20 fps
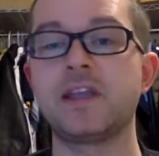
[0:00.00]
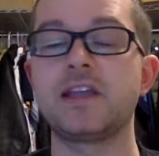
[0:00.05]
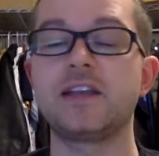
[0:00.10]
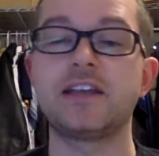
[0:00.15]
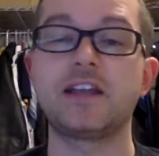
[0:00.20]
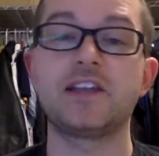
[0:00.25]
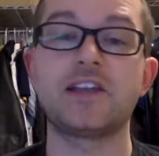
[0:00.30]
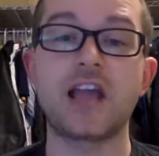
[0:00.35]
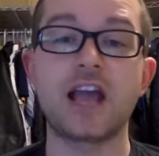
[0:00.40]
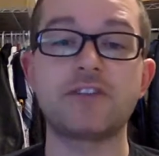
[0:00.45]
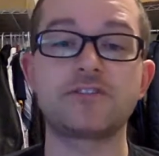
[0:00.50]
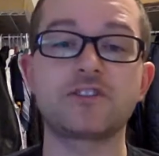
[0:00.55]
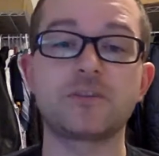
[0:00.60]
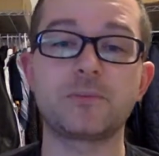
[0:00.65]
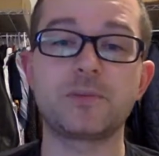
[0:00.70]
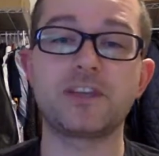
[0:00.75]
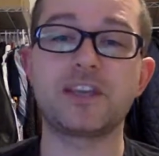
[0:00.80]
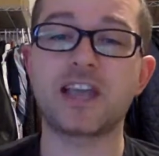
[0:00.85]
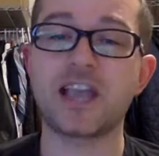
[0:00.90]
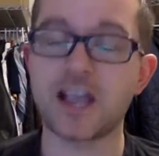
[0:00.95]
Now you have to
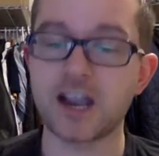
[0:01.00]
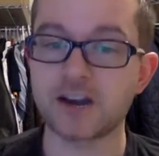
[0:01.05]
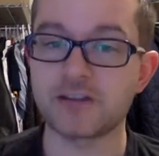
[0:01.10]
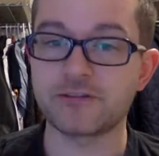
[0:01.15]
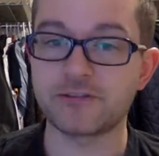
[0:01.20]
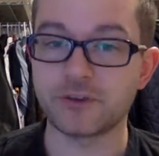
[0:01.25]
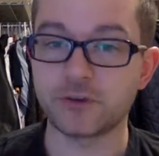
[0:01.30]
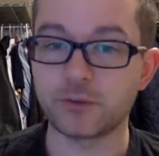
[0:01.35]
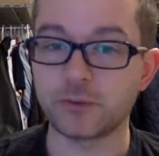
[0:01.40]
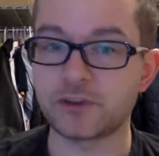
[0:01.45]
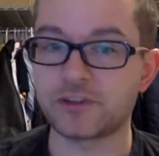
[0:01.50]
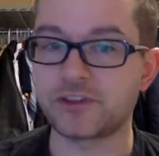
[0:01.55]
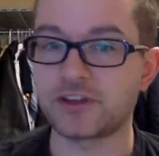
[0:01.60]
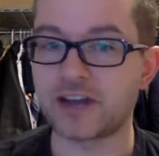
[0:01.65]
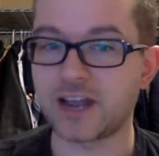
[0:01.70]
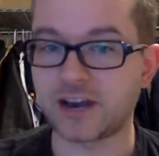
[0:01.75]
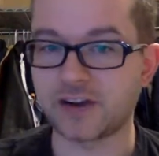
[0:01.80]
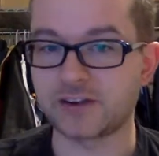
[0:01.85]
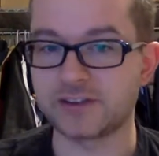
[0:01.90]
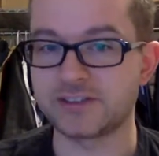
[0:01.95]
be careful with
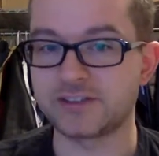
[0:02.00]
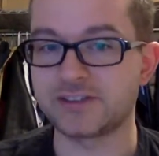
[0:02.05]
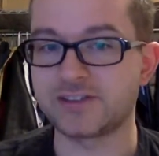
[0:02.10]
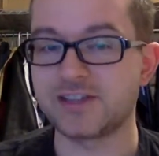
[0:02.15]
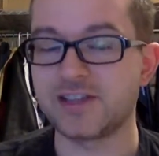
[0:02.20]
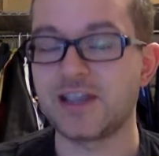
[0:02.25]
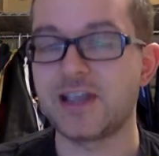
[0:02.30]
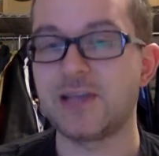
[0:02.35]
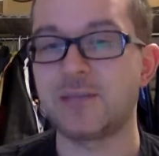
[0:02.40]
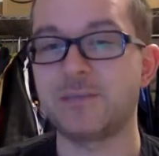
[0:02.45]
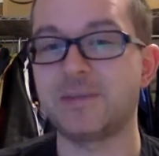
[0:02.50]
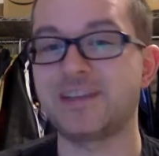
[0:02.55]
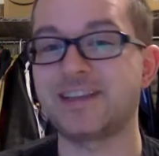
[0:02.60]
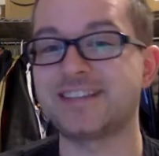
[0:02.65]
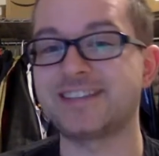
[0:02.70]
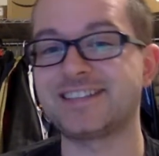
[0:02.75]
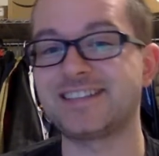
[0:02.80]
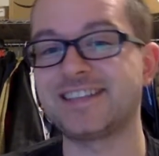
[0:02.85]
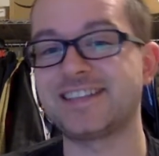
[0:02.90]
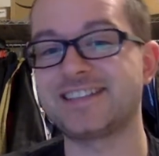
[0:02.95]
inheritance
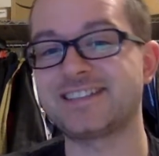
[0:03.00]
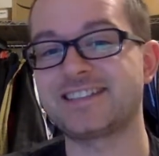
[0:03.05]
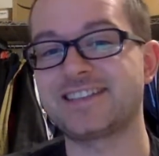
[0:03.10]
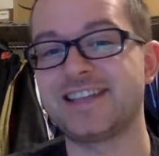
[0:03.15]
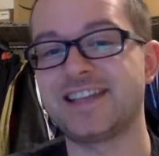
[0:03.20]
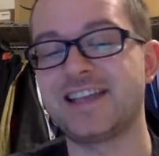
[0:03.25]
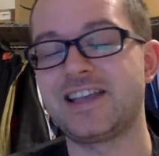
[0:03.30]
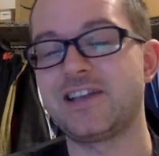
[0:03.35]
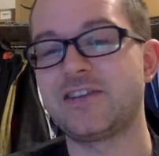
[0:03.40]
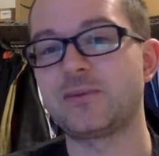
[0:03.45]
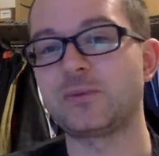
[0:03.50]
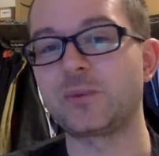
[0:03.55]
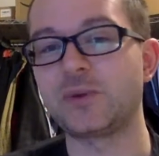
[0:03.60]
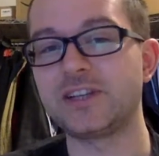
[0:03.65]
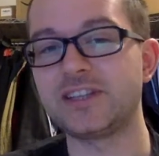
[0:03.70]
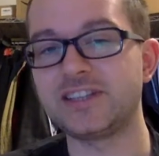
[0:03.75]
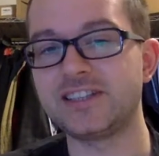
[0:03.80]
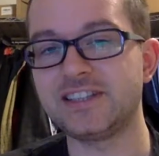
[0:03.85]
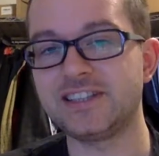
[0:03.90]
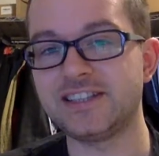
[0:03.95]
because it's
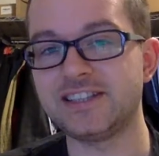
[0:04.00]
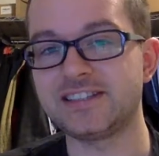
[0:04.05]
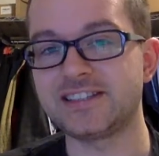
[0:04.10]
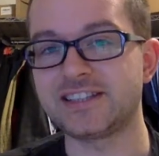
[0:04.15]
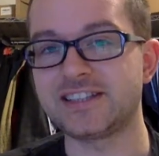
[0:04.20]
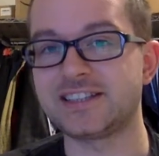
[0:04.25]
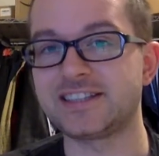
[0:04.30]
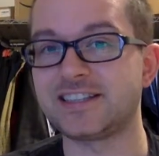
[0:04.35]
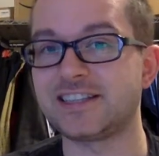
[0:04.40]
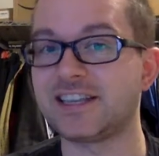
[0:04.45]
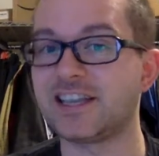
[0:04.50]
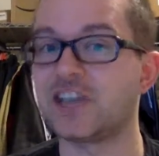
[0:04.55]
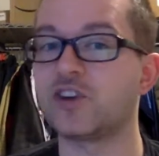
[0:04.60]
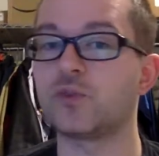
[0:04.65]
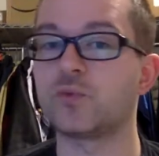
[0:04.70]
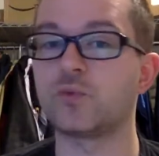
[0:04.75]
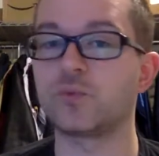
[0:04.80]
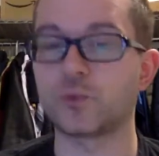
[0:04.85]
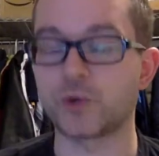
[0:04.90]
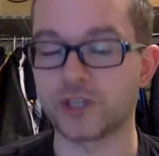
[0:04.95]
really easy to get
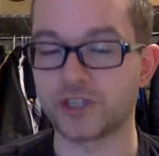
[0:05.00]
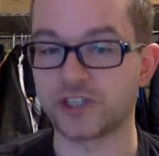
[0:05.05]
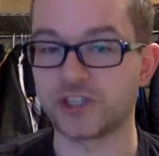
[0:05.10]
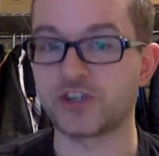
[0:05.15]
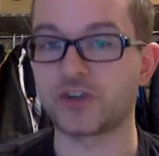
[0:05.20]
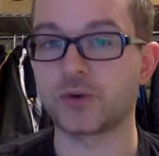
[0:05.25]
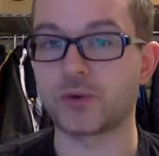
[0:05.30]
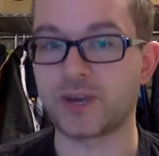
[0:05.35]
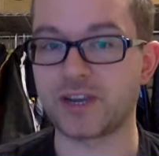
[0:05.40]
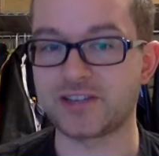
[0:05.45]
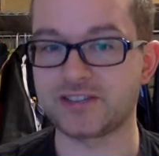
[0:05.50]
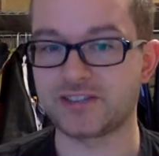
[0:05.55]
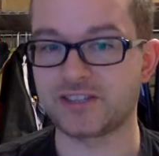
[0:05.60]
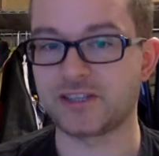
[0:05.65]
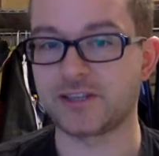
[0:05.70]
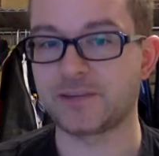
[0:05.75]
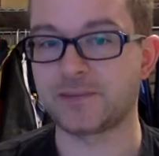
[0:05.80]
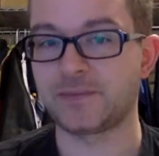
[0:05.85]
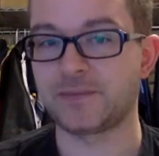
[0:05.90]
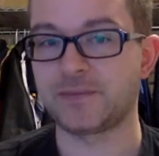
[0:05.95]
really
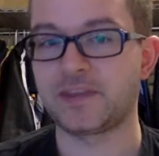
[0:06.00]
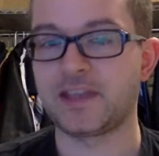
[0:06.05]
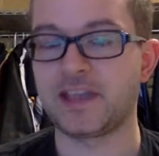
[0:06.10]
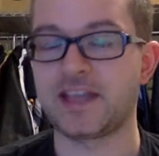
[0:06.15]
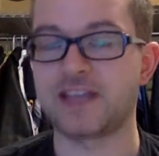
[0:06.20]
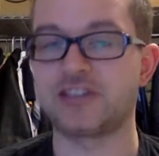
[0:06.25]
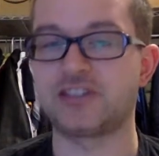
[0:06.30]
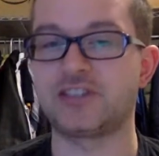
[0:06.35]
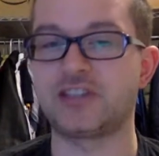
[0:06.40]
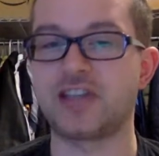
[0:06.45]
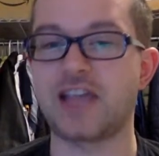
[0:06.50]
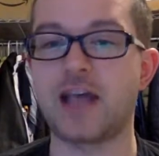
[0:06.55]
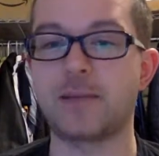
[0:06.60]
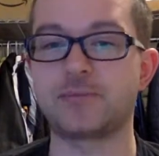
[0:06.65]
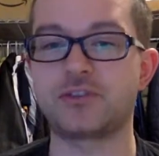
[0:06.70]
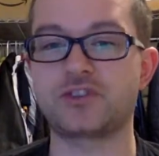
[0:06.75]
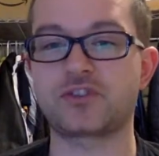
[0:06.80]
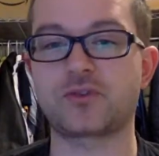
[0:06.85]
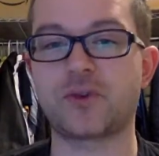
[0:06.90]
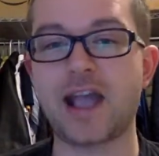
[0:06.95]
crazy and to
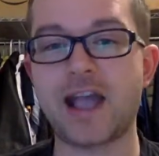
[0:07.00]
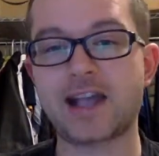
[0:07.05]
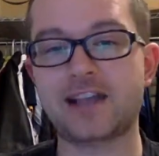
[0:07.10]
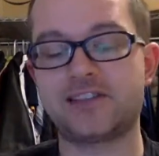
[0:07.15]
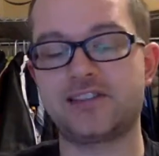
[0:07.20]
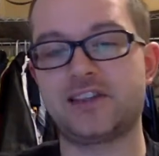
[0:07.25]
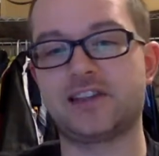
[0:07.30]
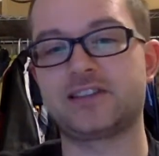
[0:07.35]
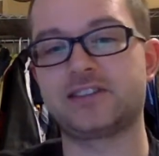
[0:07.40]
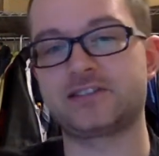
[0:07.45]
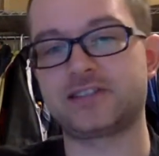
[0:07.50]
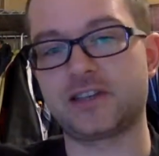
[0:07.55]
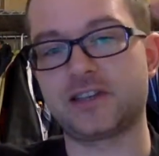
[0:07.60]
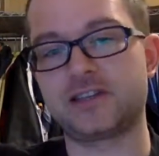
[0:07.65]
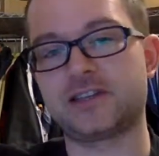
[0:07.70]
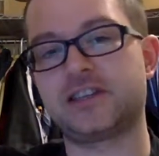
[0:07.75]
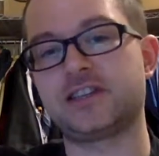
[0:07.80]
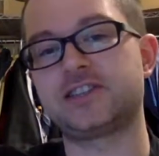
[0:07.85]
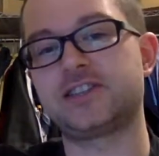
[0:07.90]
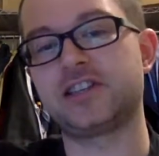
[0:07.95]
abstract things,
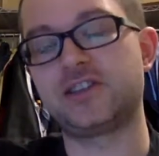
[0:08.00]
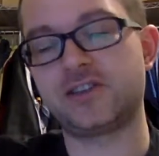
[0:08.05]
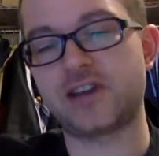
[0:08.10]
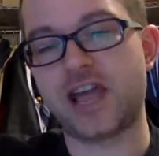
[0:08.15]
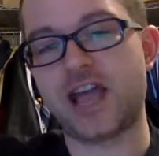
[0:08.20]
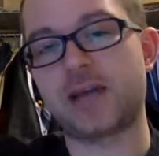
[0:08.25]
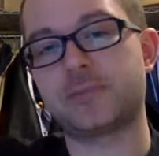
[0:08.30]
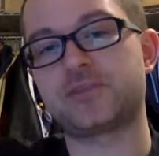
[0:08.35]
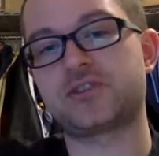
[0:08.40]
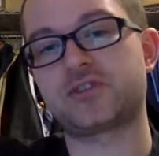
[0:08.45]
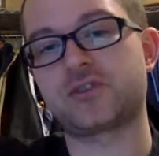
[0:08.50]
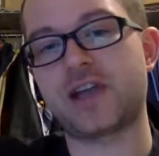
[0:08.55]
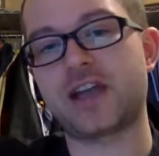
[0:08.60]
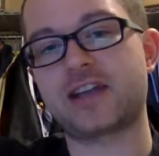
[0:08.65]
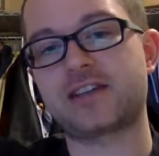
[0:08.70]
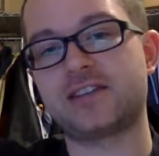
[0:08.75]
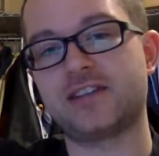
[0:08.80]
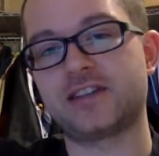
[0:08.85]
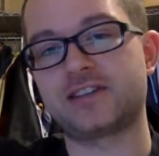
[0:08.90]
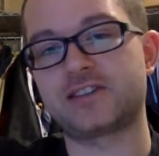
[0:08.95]
continue to
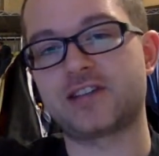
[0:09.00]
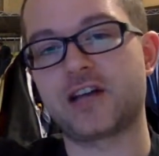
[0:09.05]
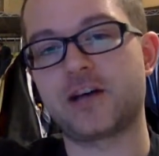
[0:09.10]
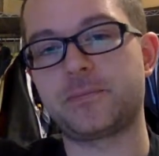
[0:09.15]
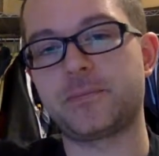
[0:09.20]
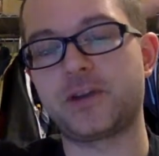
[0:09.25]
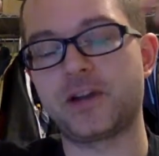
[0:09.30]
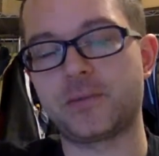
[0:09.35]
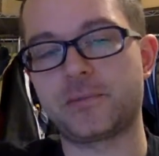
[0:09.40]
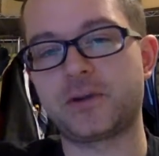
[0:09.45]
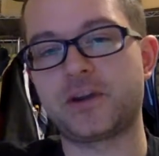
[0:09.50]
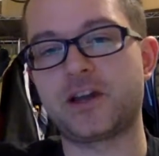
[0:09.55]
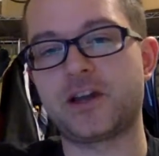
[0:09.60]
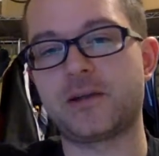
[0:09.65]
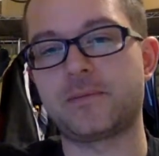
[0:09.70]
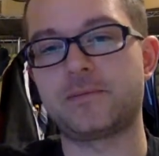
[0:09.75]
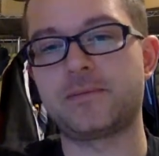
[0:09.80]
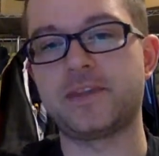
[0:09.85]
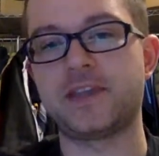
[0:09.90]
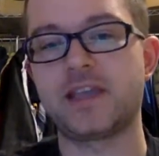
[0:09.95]
abstract things up and up and
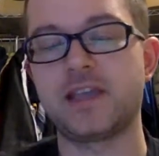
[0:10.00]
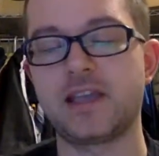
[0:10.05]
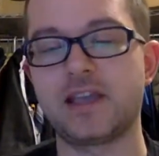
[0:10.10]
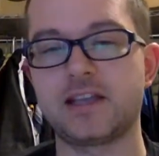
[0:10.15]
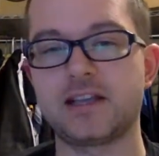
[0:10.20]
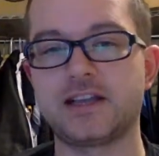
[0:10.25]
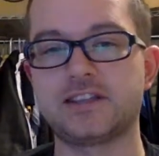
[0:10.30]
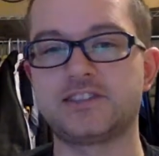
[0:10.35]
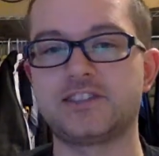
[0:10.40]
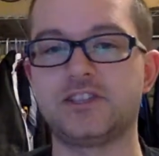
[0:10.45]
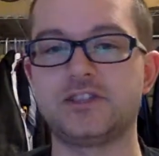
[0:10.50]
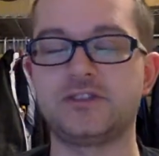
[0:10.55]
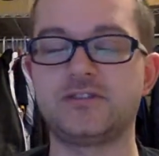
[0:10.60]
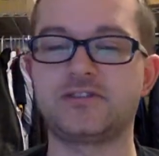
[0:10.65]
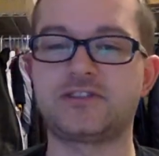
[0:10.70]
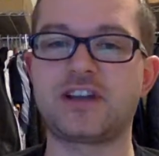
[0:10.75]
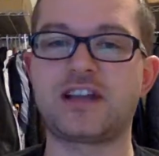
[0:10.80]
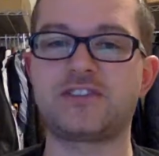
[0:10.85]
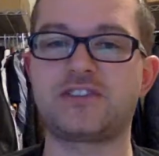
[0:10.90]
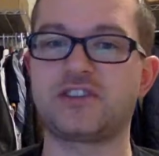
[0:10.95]
up until
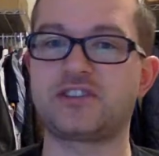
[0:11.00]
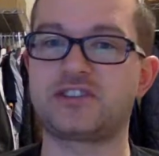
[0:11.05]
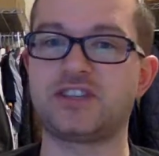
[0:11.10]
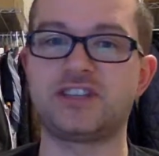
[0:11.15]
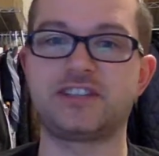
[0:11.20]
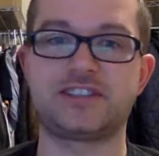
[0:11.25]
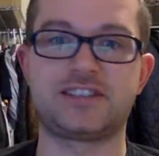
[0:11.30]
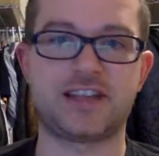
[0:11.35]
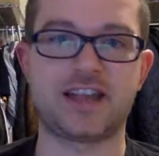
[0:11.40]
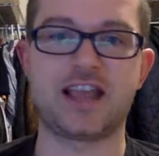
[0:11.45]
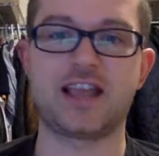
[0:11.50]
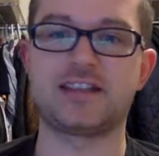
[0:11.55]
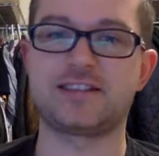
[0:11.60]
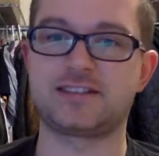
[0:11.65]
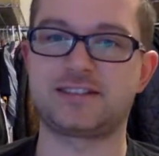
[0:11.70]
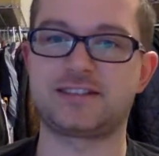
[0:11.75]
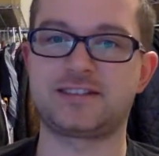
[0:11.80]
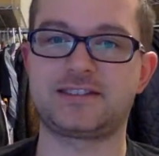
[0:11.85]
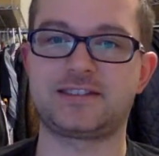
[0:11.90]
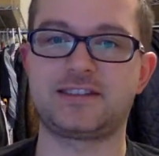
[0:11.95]
you've got this
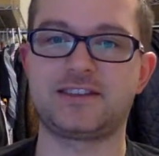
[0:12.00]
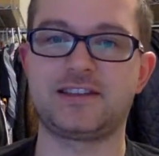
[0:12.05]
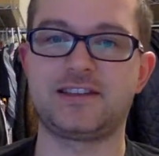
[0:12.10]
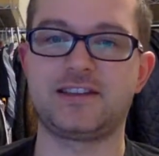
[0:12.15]
intense,